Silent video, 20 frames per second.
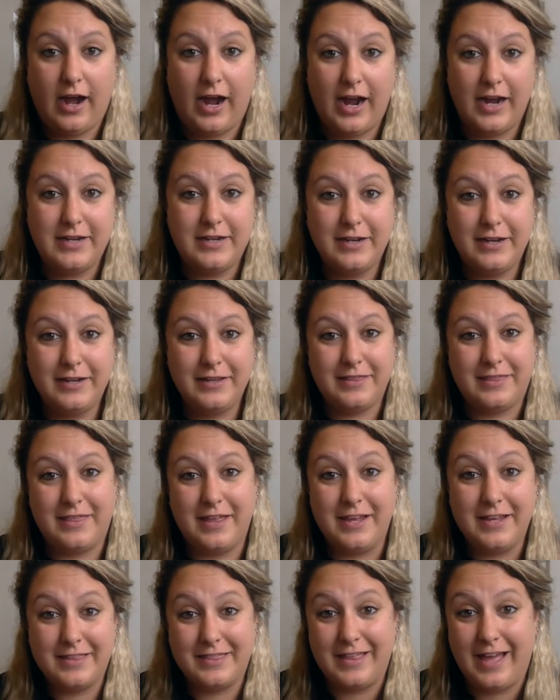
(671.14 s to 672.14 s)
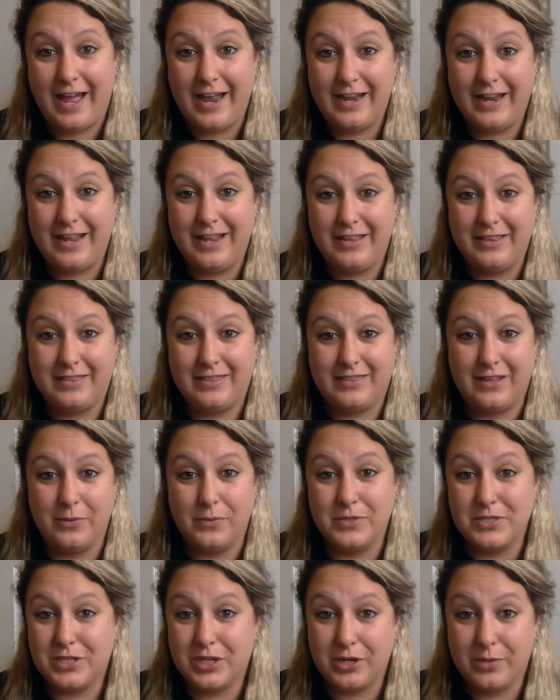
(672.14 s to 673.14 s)
I didn't think that there
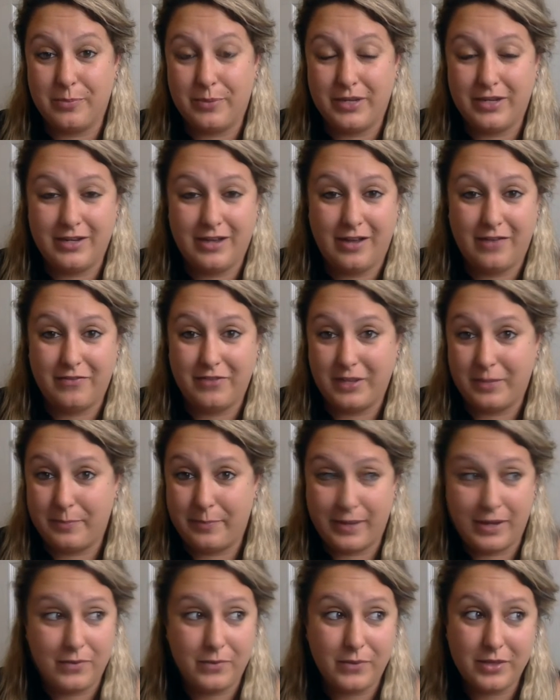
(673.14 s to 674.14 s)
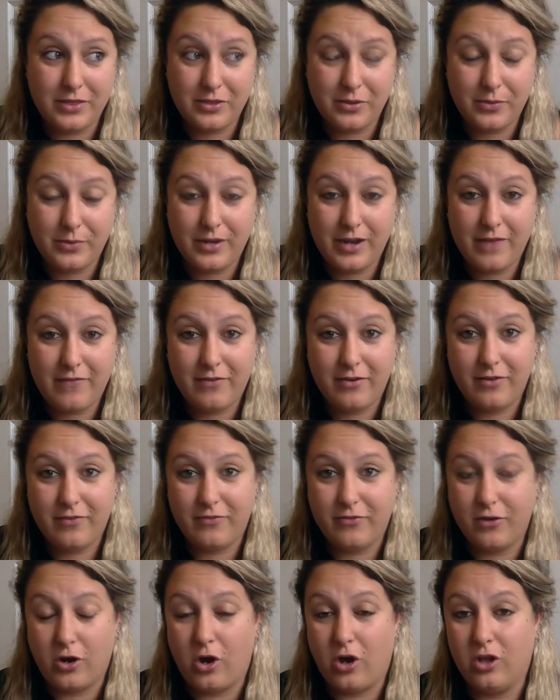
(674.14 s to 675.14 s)
was going to be enough like bandwidth or whatever
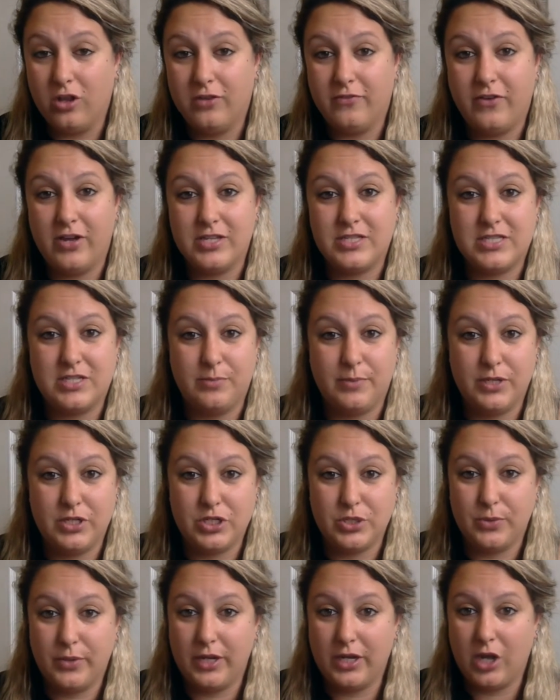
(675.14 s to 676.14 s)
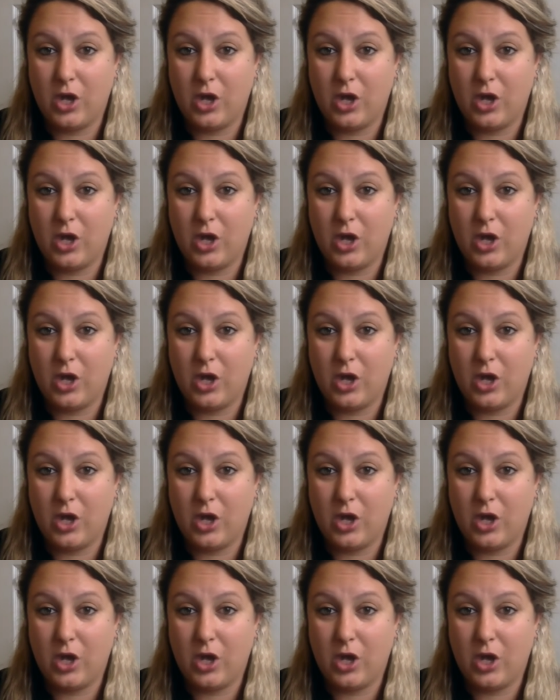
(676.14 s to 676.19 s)
for all of us to be doing